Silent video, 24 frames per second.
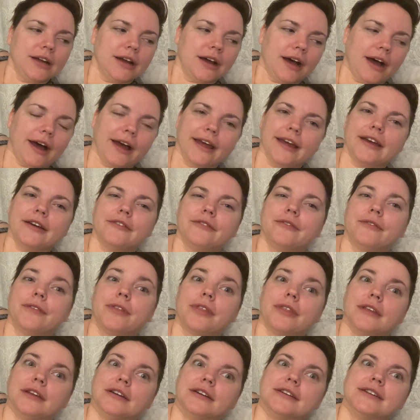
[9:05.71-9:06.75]
I have
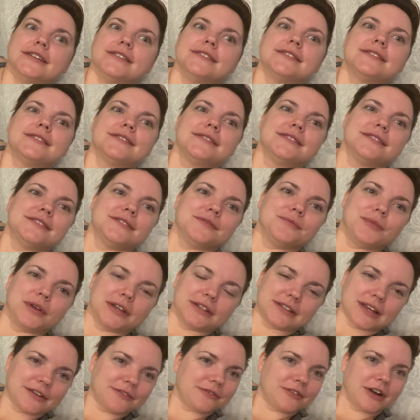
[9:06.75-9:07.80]
theories,
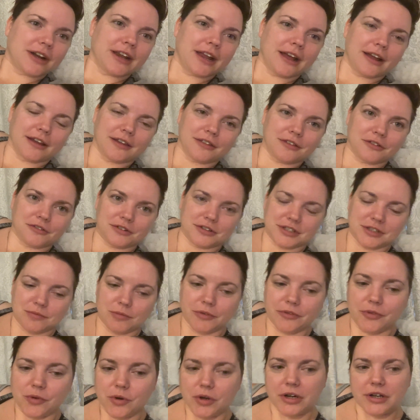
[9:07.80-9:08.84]
because I've read Agatha Christie
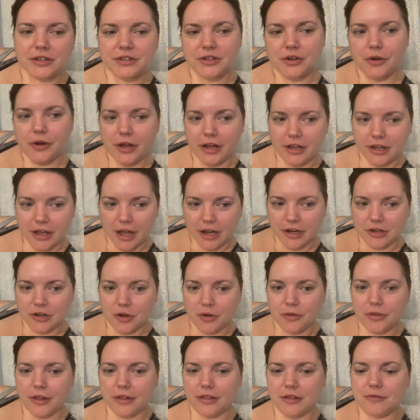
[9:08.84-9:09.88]
before, and so I
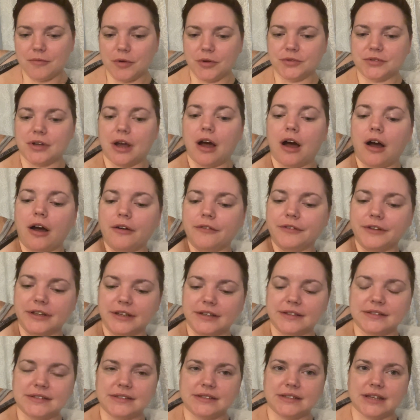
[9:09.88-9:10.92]
know that the most
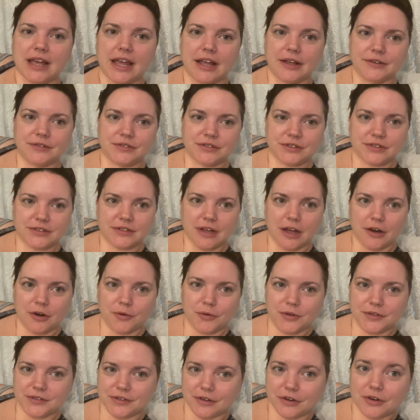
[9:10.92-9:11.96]
obvious answer is not
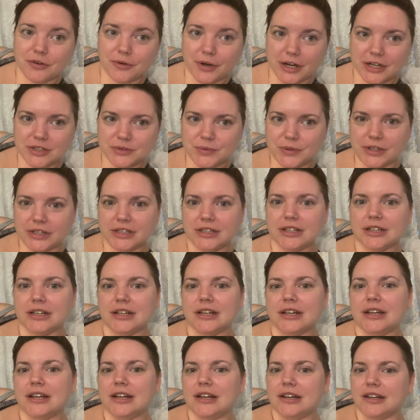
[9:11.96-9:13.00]
always the correct one.
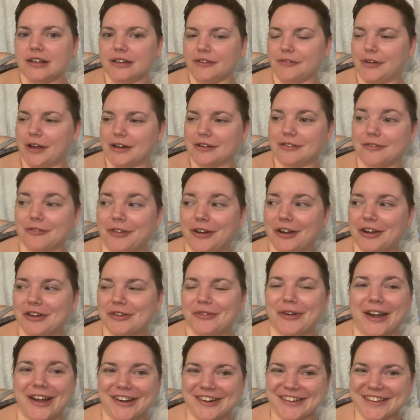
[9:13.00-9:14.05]
In fact, it very
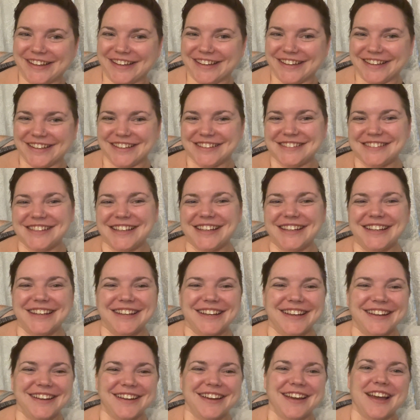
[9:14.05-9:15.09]
rarely is.
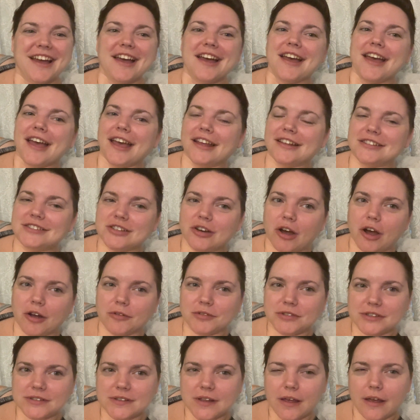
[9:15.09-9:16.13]
And so I'm
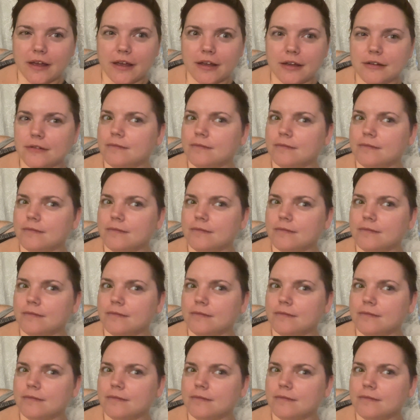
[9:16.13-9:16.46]
just I'm